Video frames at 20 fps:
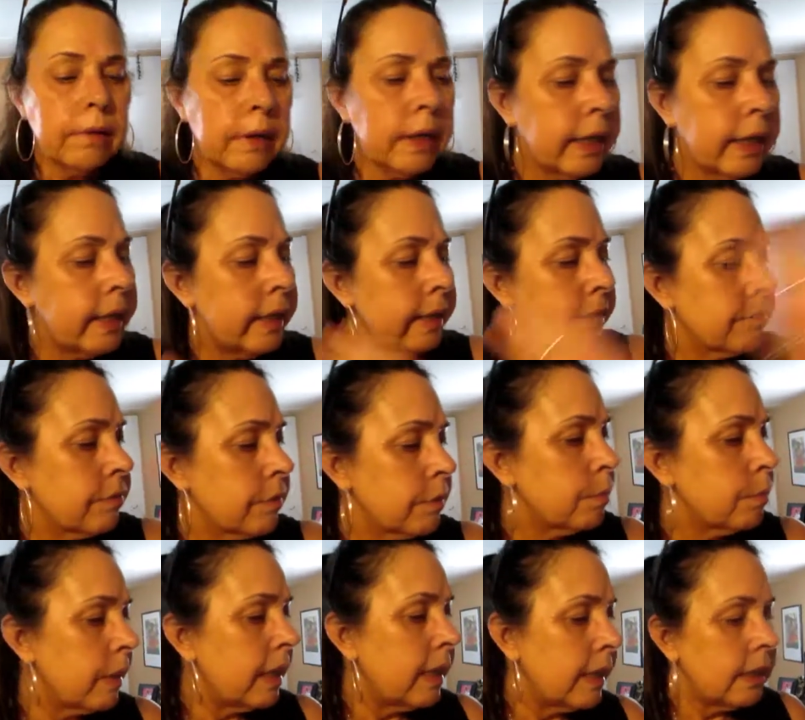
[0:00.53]
Hi,
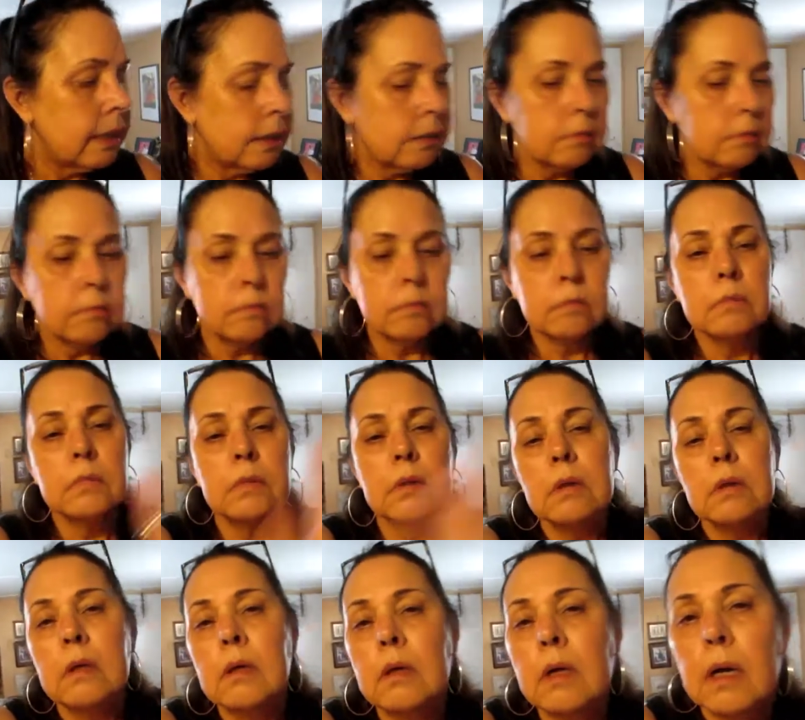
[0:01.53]
everybody.
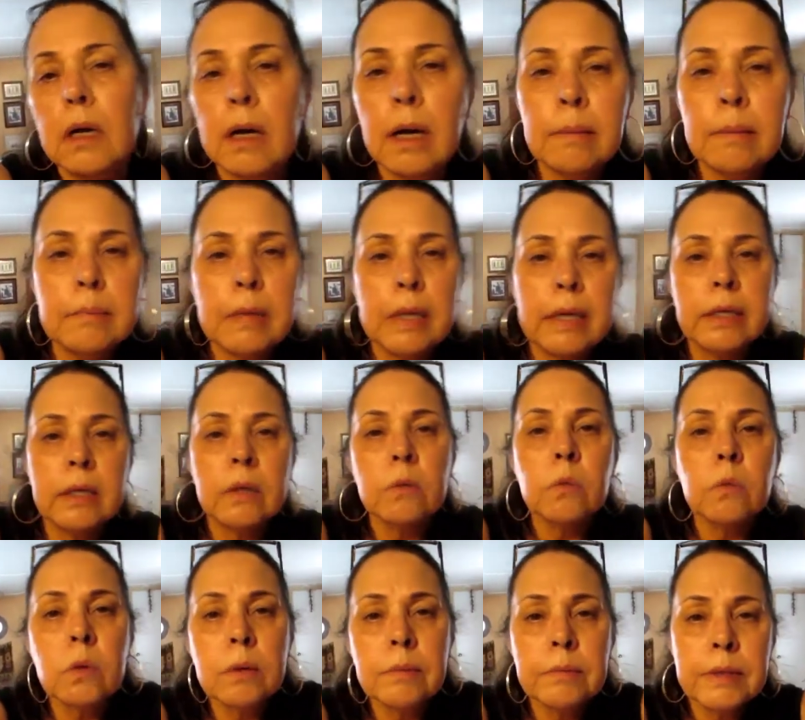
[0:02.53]
I'm like a
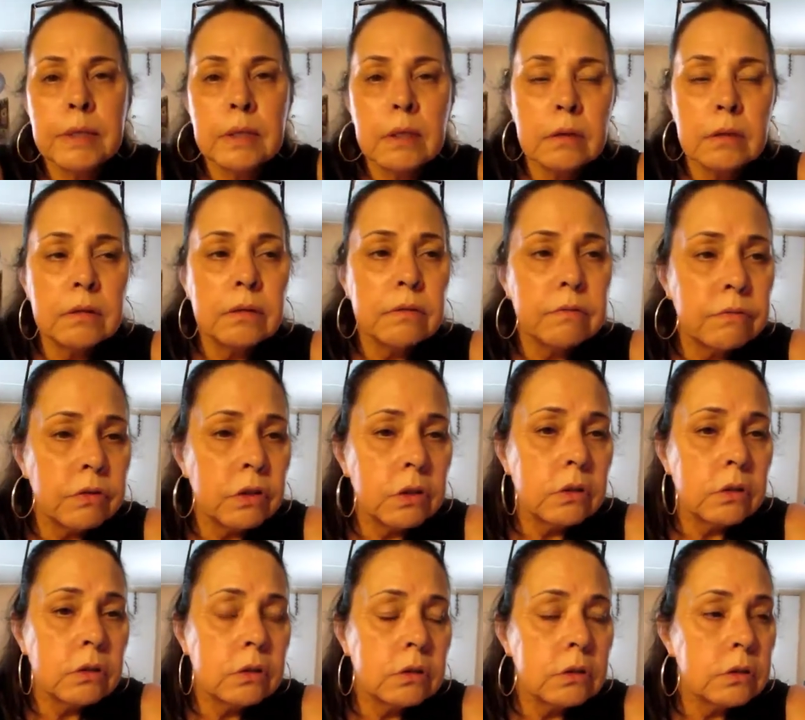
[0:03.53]
woman on the
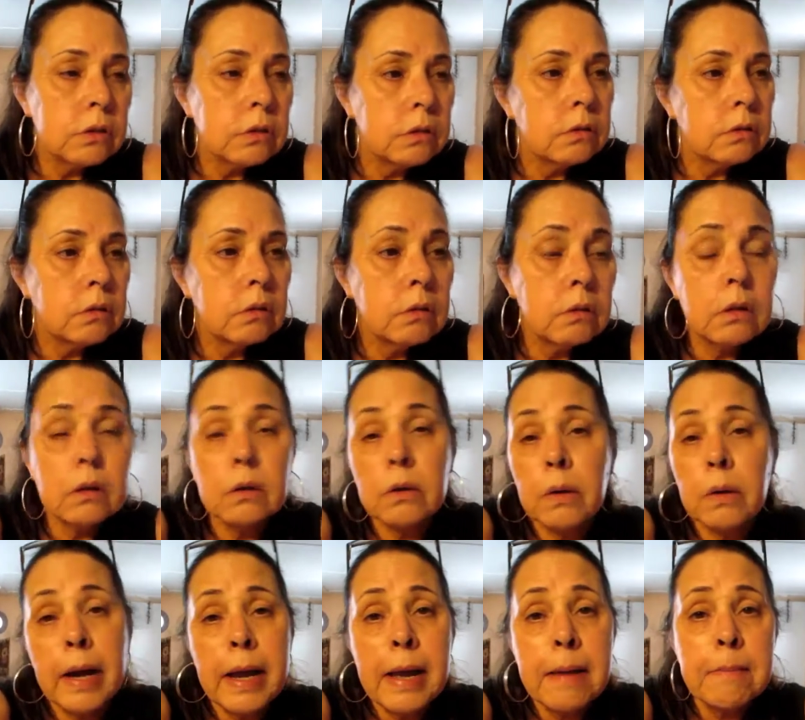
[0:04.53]
verge, or a
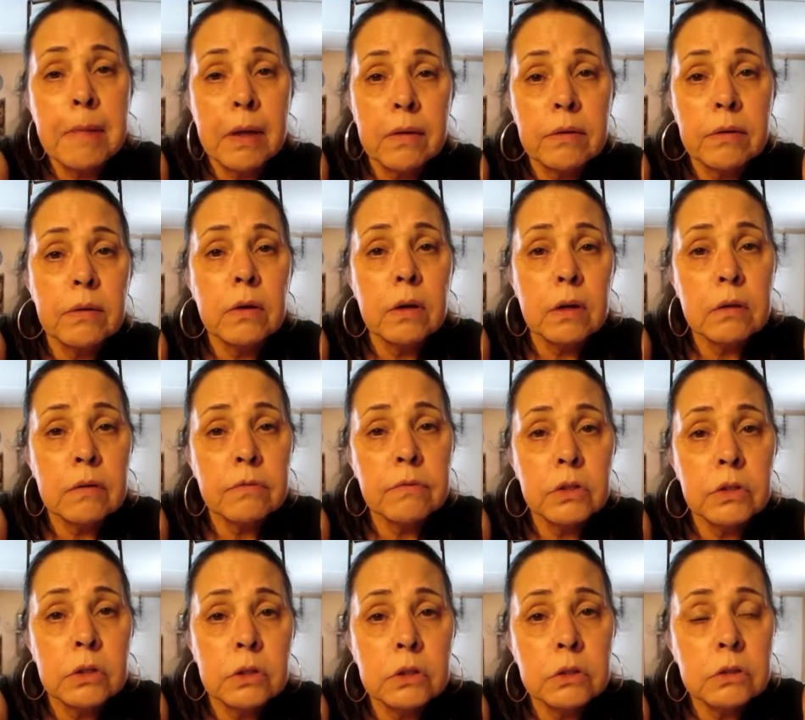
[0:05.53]
grandmother on the
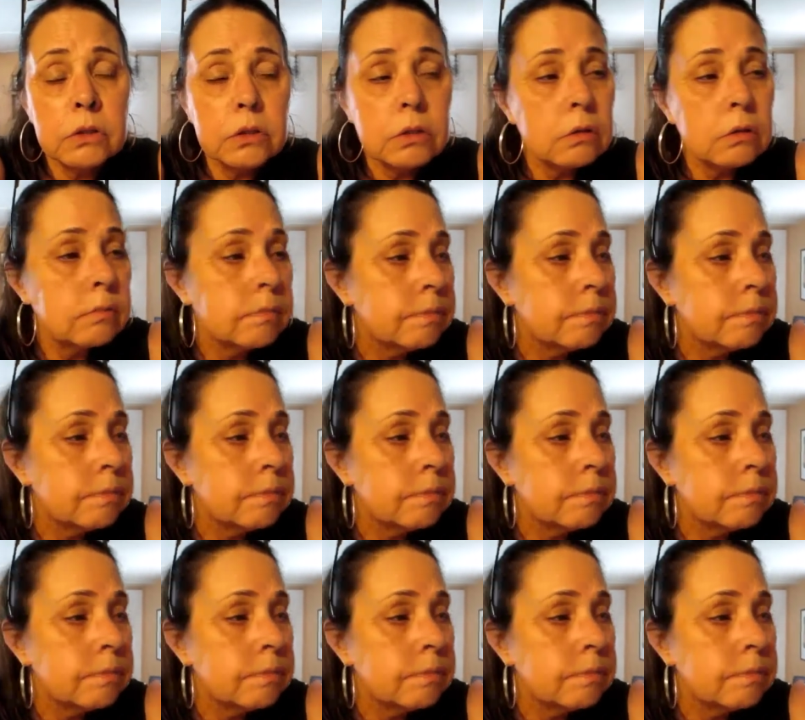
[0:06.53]
verge.